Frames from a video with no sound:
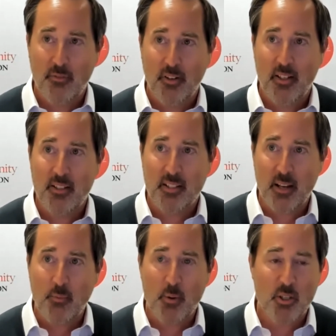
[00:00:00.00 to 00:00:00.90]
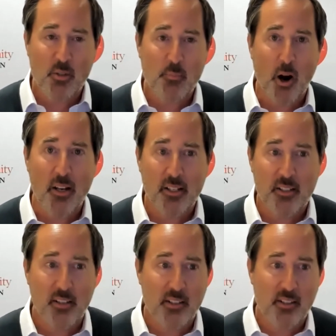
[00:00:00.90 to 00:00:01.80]
Instead, we responded
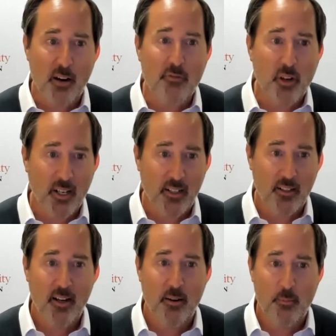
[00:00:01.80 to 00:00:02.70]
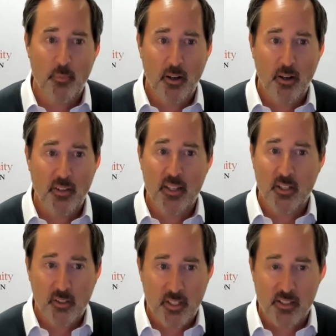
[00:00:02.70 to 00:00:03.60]
to the suffering, the
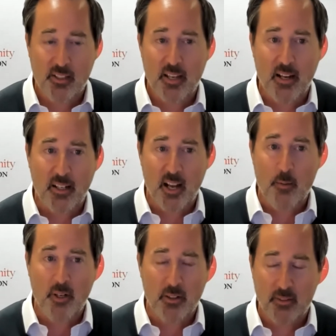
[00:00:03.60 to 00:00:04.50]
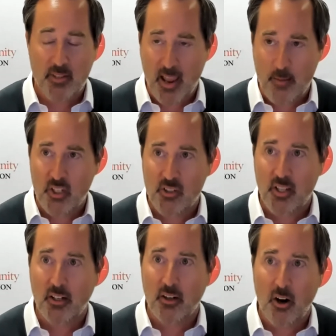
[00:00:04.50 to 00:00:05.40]
illness, the economic damage that
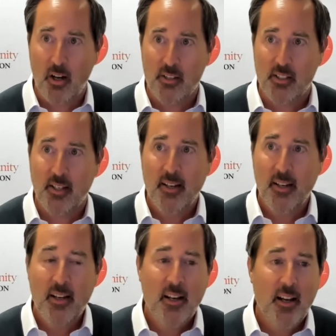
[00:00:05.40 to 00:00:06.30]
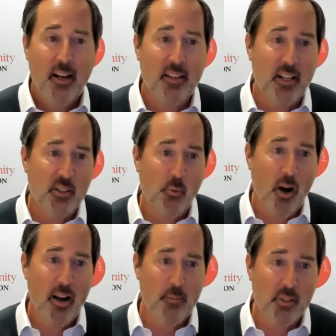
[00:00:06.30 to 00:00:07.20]
it caused. And that's
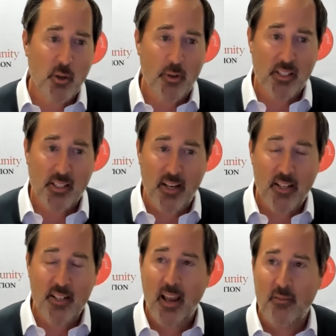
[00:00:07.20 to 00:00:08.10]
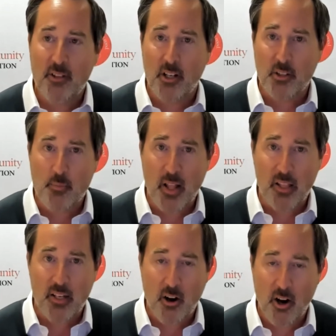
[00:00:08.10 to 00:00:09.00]
why I'm so excited to have Dr.
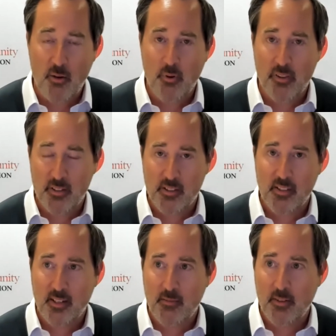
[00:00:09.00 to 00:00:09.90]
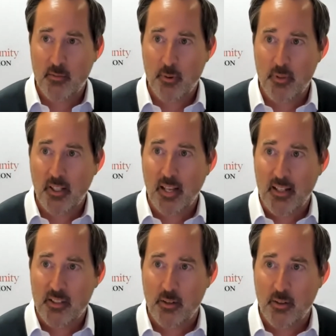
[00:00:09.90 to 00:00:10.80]
Melanie Ott with us this evening from the
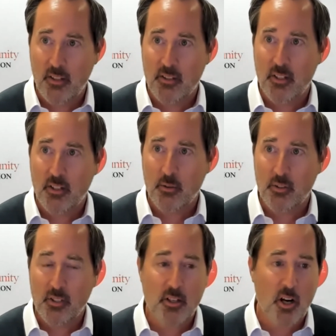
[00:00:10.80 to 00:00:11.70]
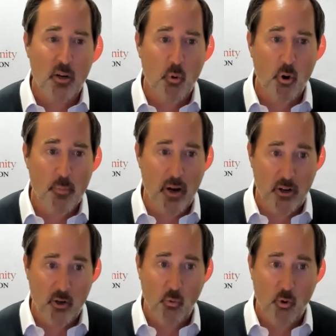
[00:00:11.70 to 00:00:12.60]
Gladstone Institutes to talk more about
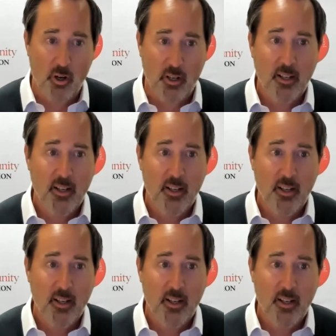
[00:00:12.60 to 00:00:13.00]
her work